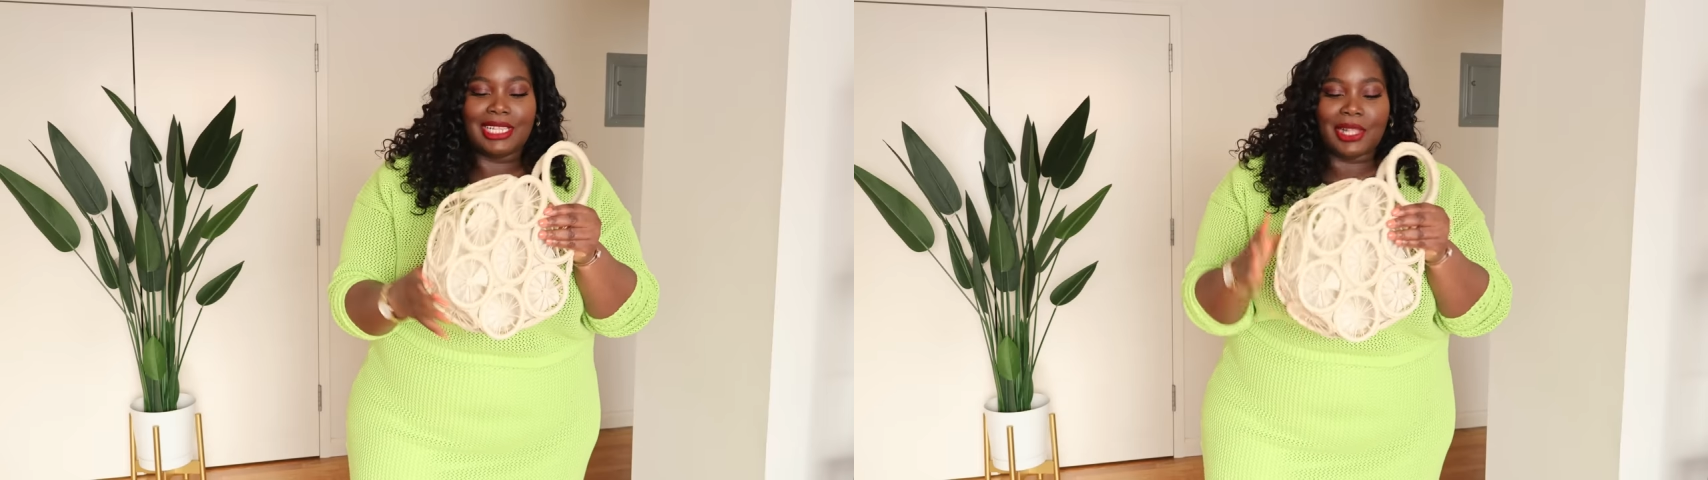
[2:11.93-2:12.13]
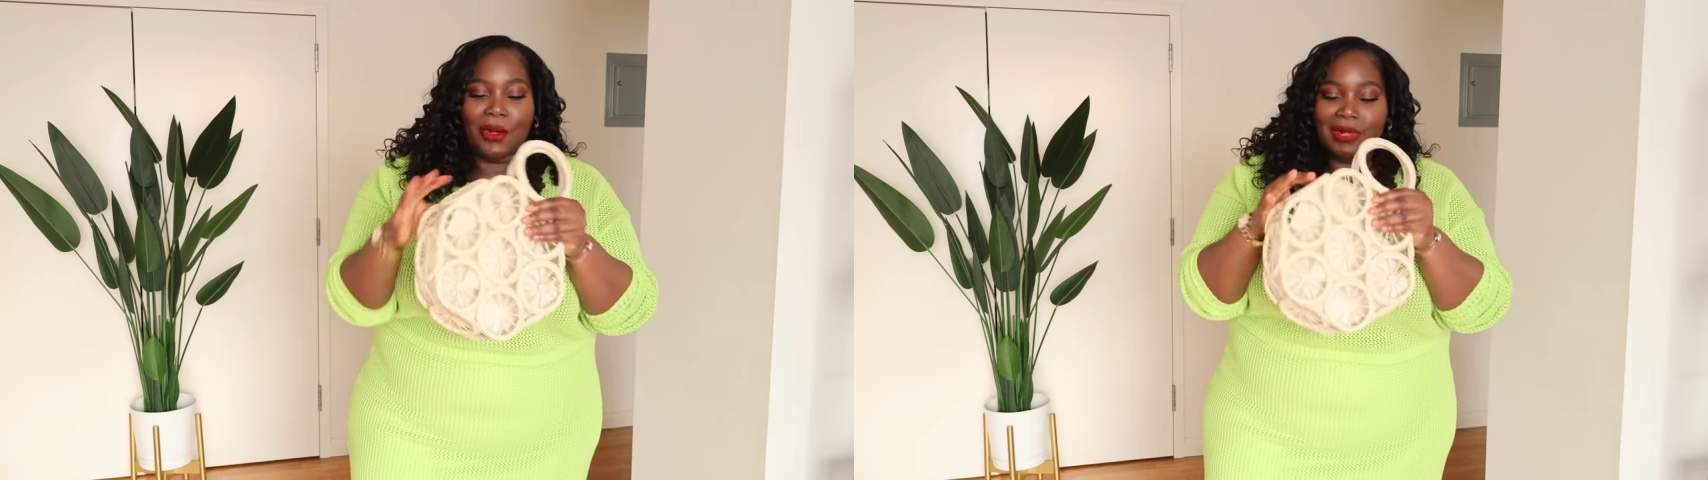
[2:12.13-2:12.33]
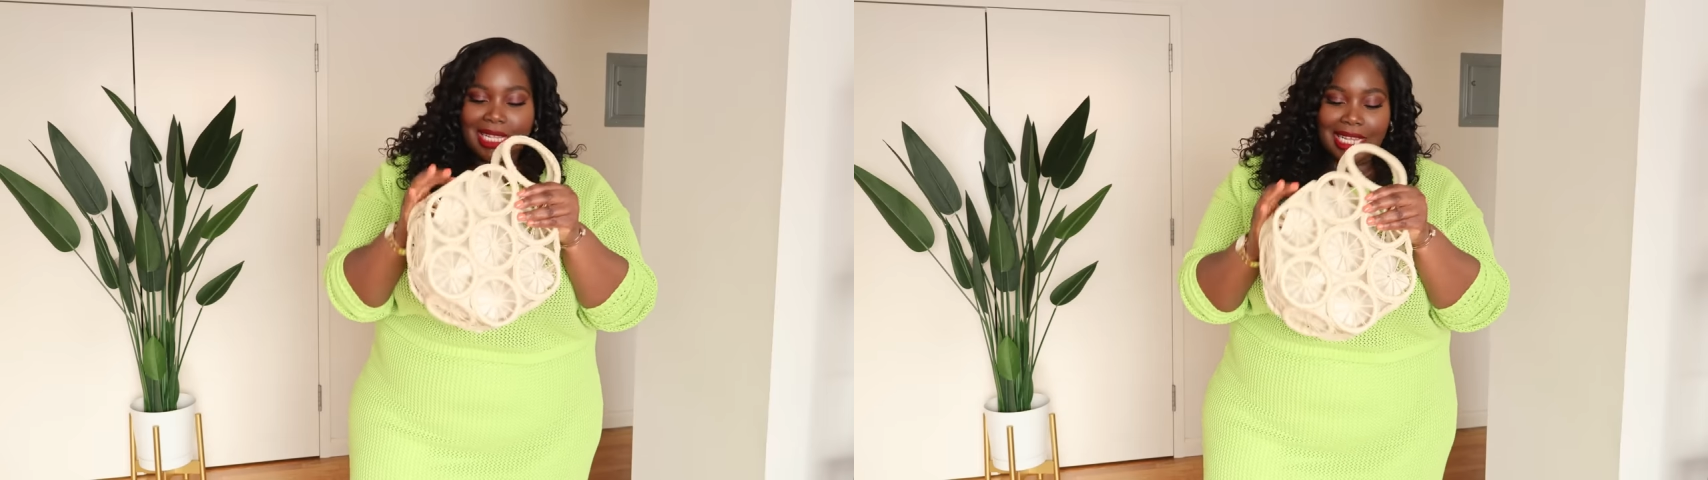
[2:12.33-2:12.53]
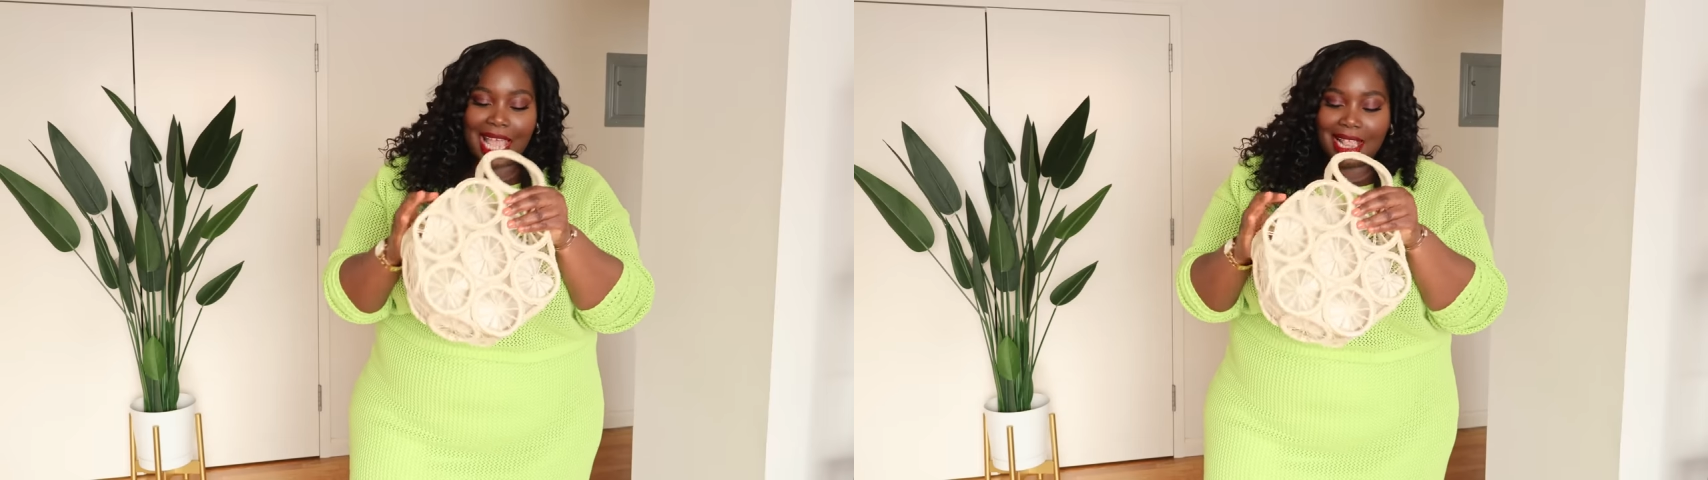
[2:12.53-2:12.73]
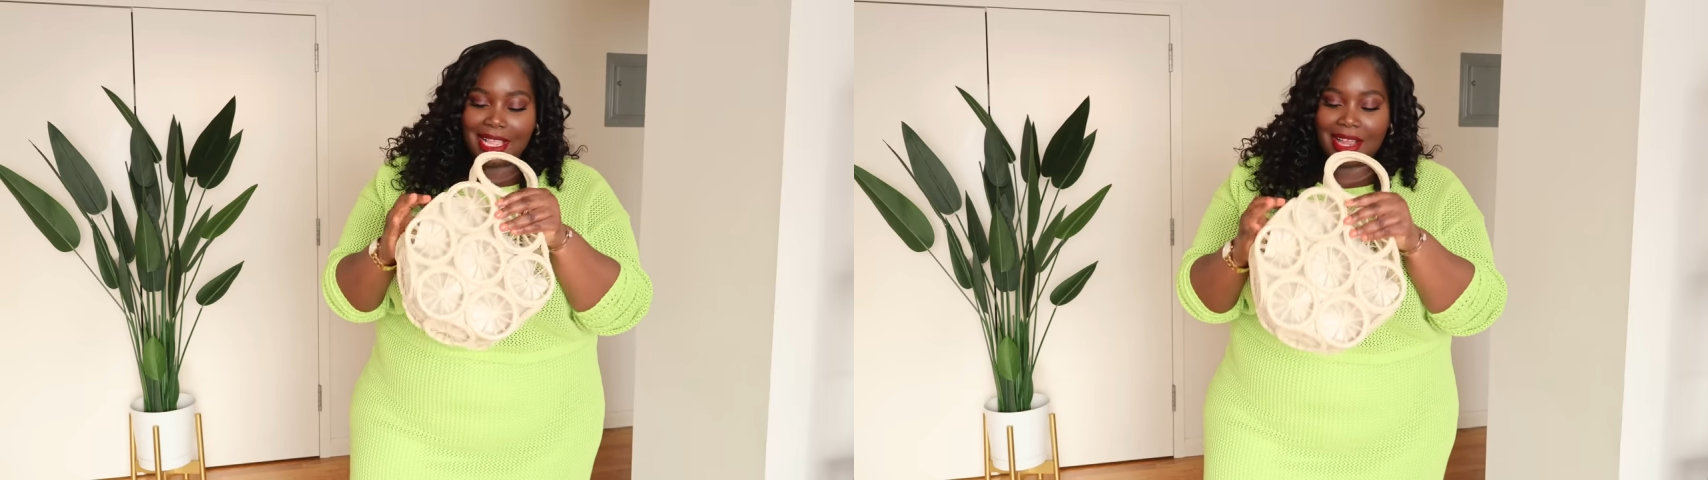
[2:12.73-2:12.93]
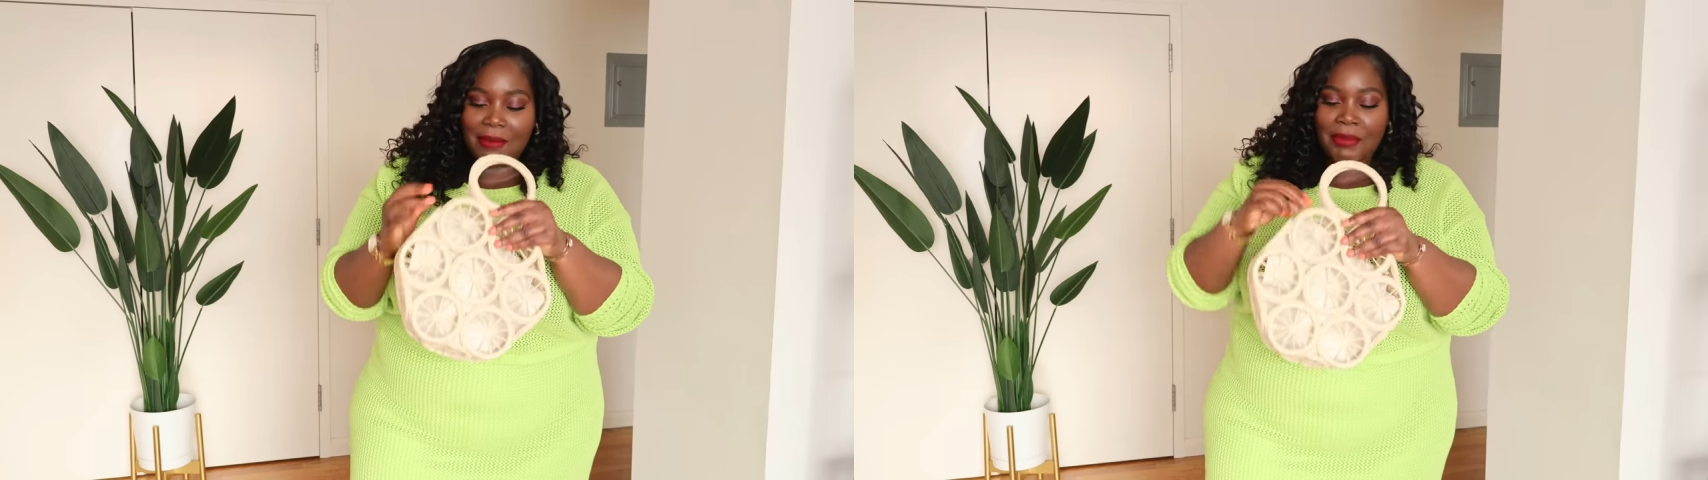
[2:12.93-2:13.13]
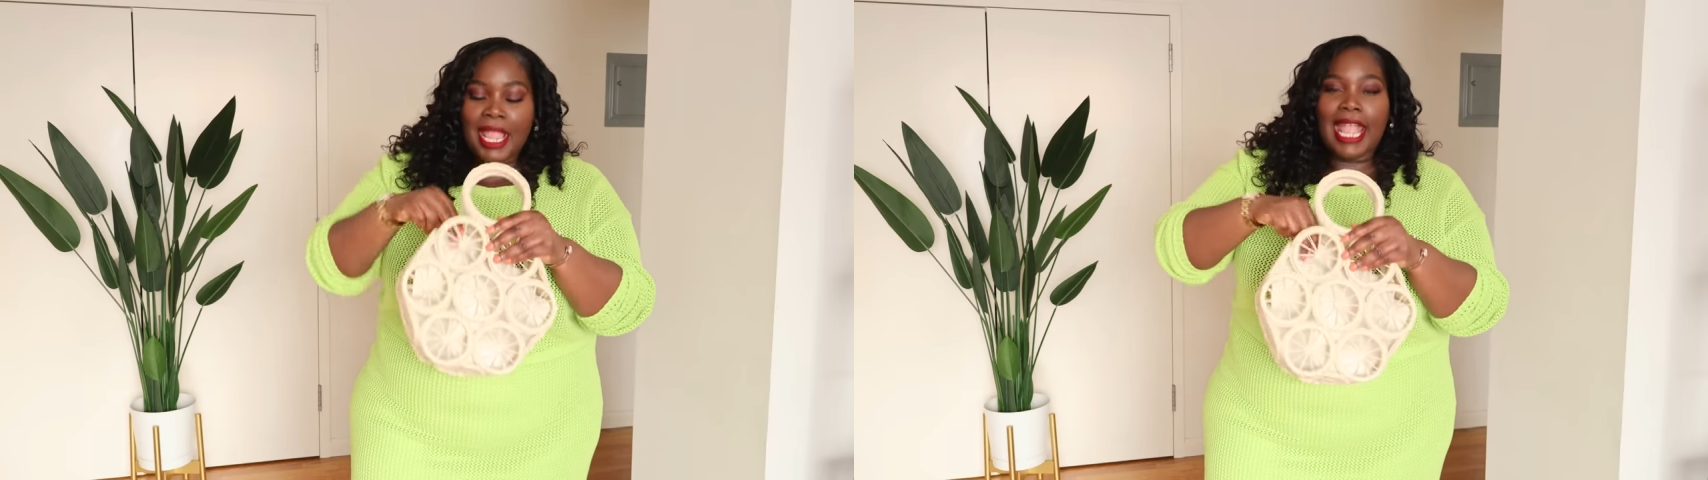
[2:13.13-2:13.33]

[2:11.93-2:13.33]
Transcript: sewn together,